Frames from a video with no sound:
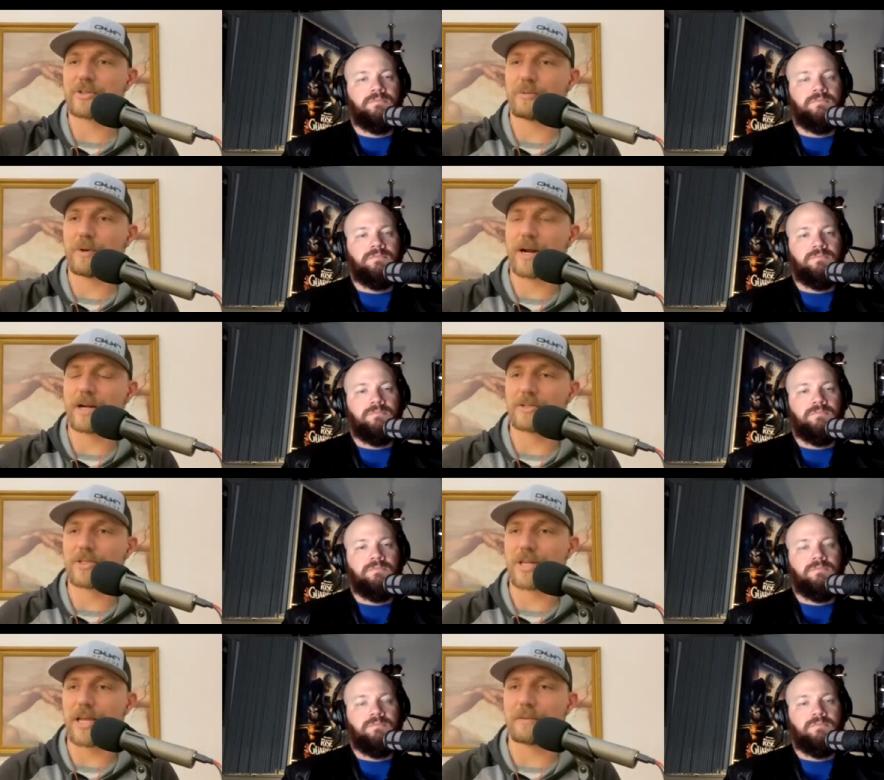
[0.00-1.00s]
Speaker 1: to where
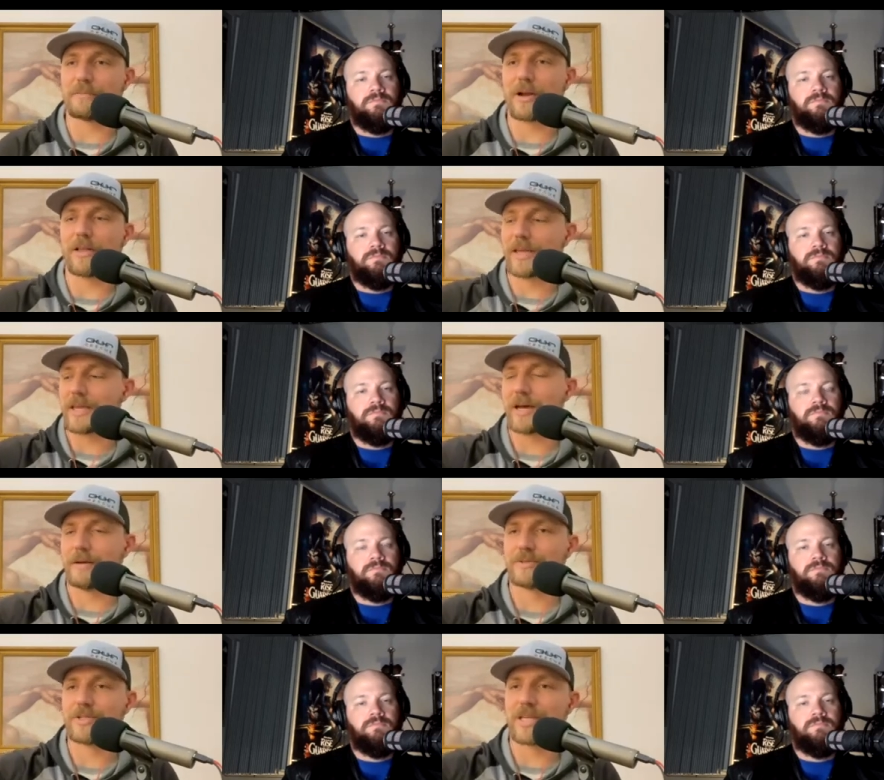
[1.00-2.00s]
Jacob Marley
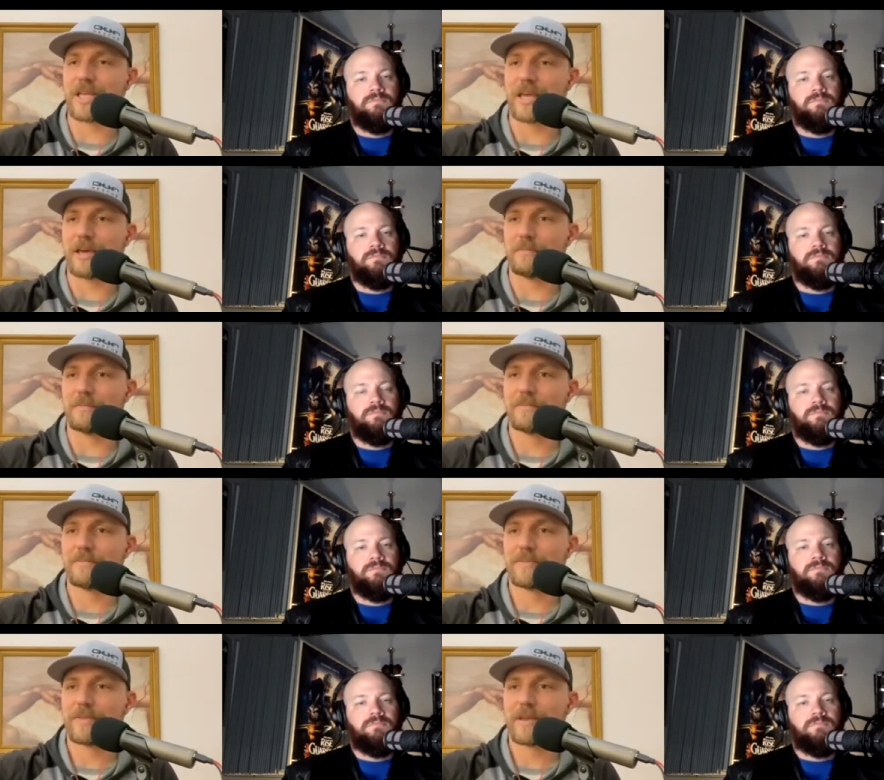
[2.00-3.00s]
comes to him
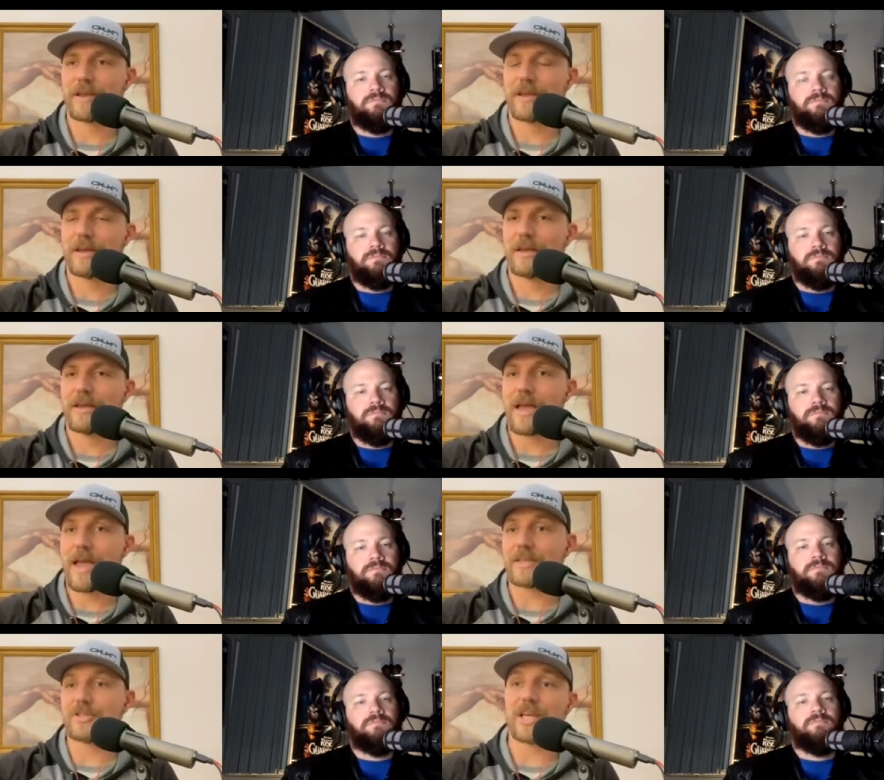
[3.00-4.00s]

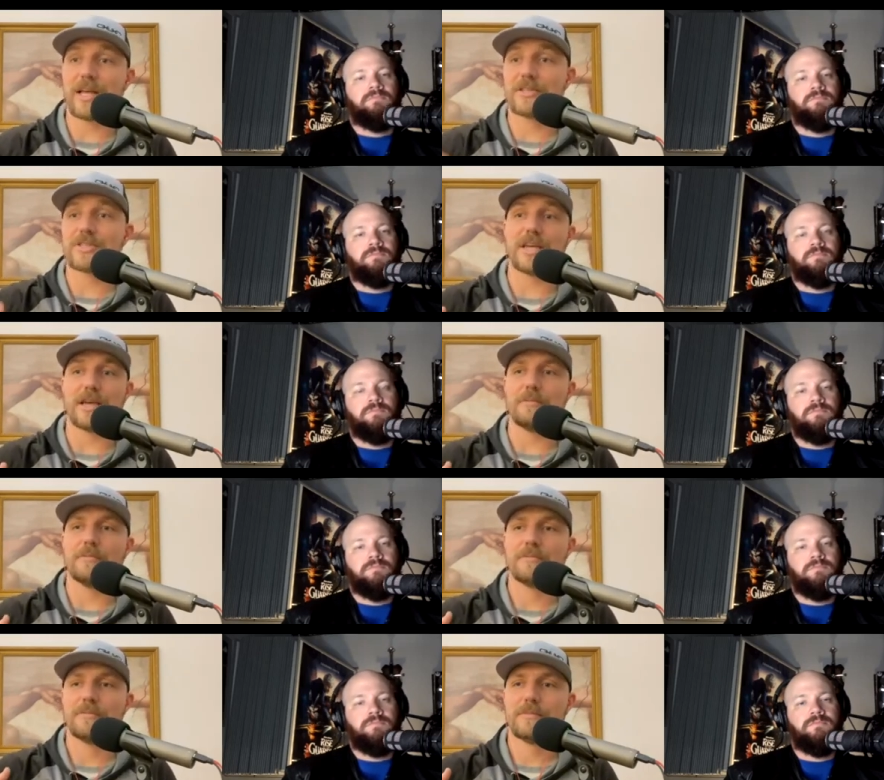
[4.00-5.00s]
and tells
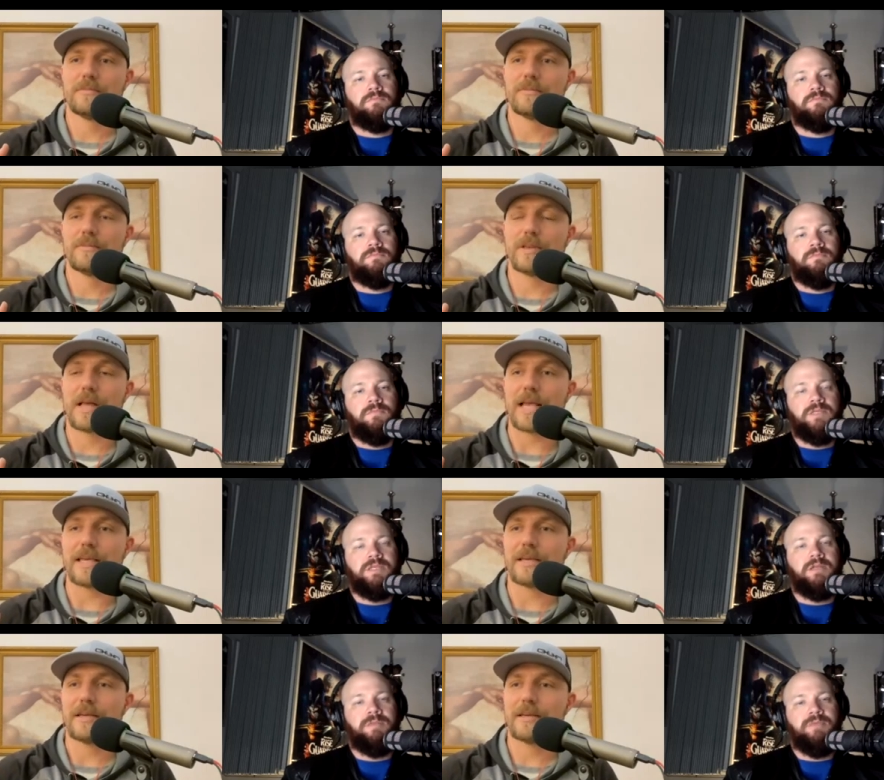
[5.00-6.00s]
him like
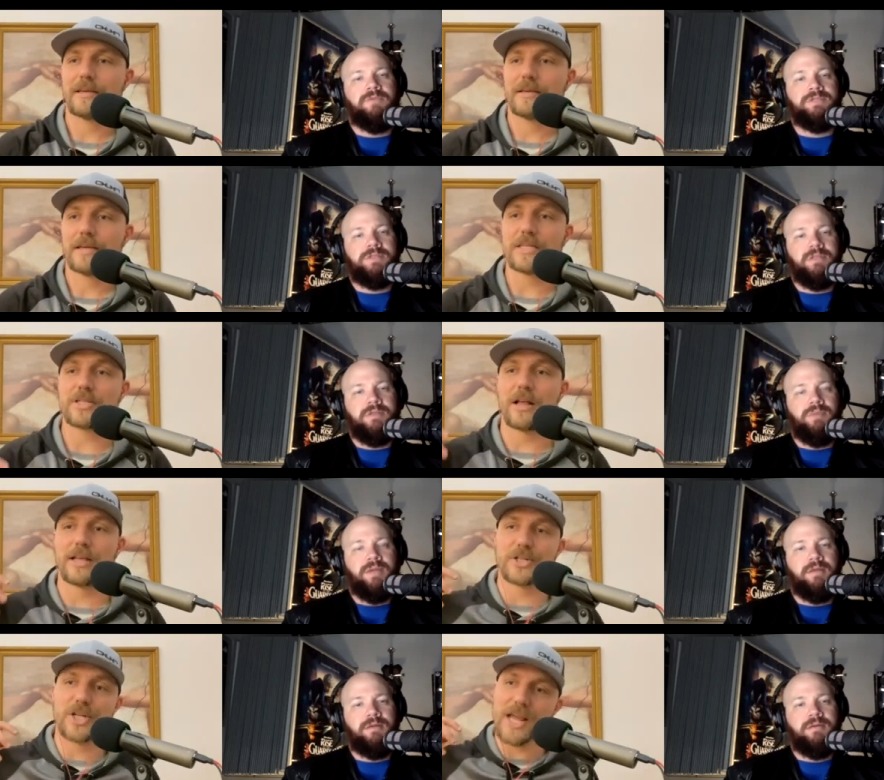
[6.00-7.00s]
Speaker 2: he's going to be vision. It's all
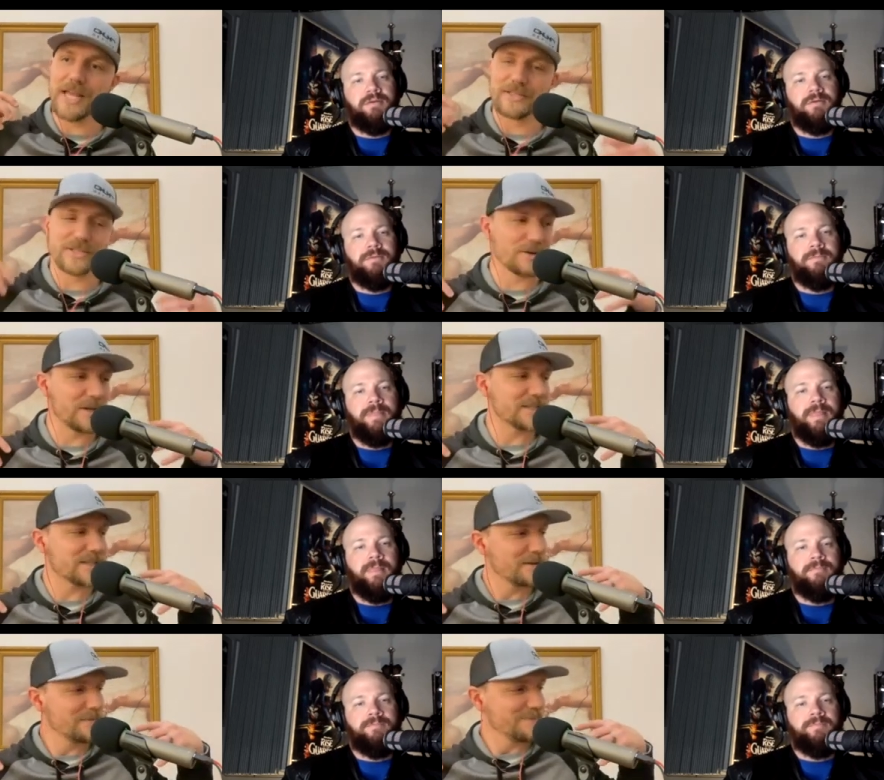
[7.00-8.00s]
in
Speaker 1: chains. So he's,
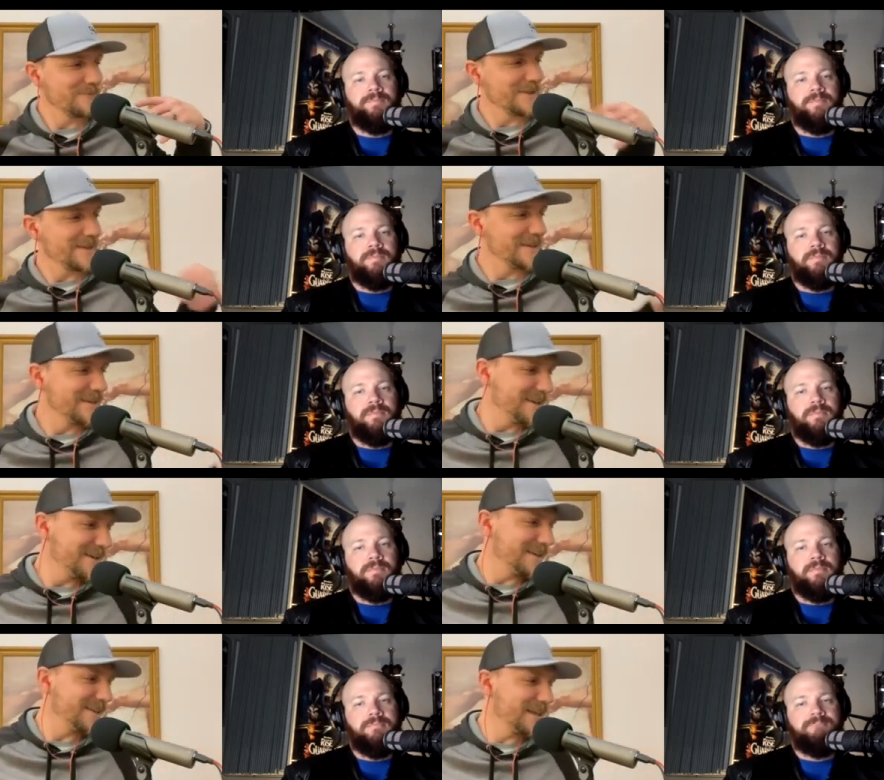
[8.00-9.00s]

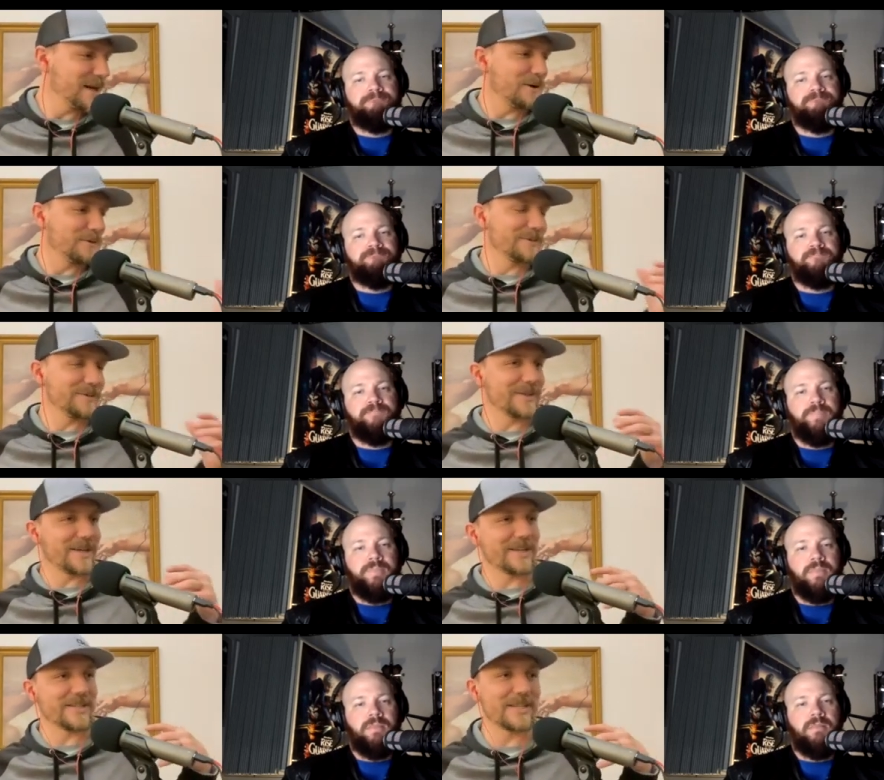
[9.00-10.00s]
you know,
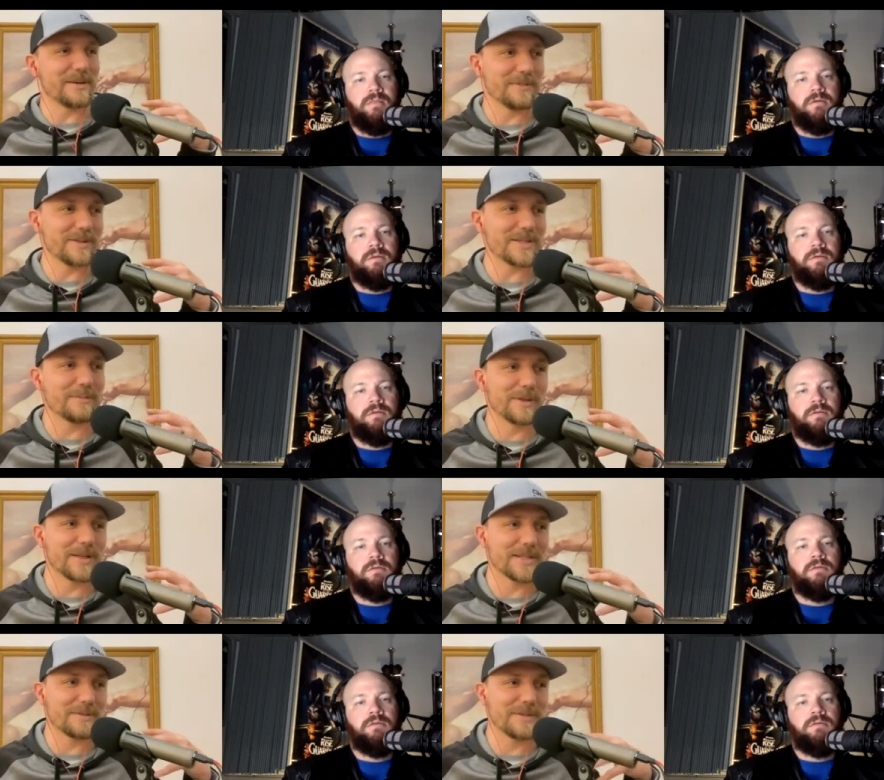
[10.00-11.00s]
the sim-
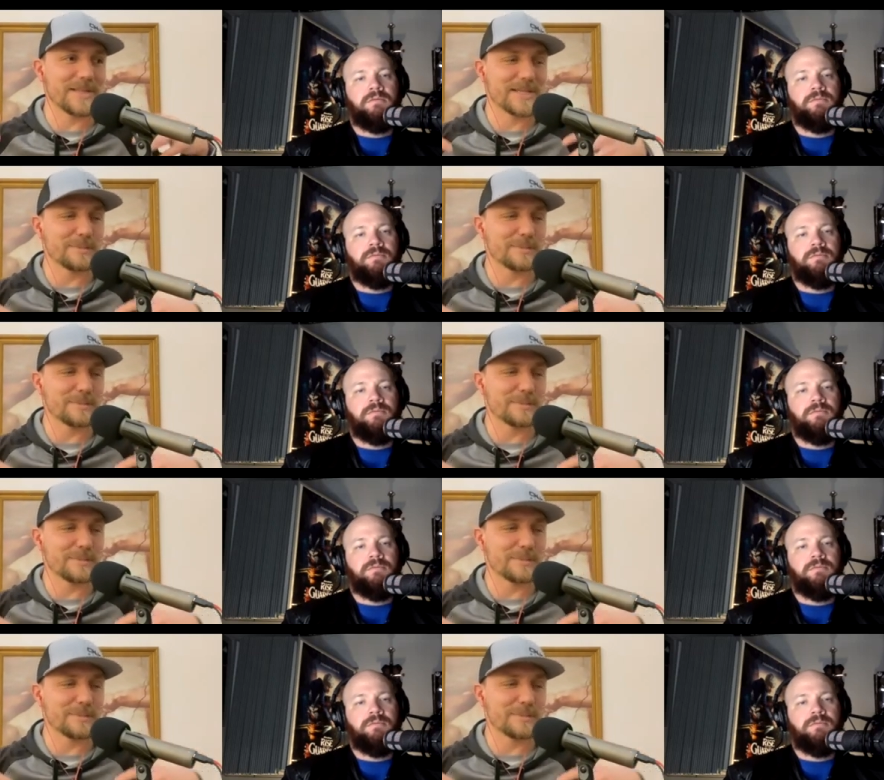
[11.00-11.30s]
symbolism in this